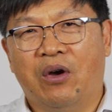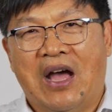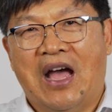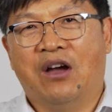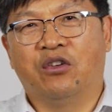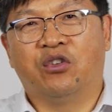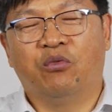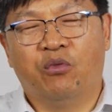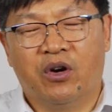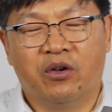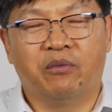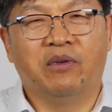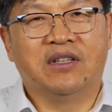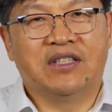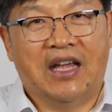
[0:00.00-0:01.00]
how to
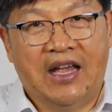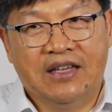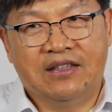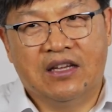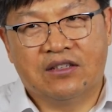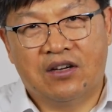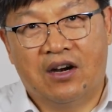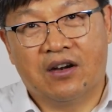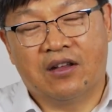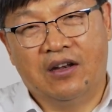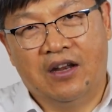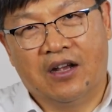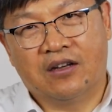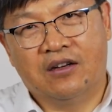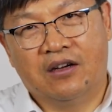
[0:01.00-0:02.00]
work with AZSR
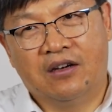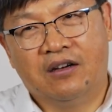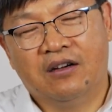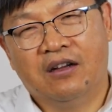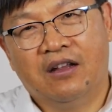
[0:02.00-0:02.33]
conductor.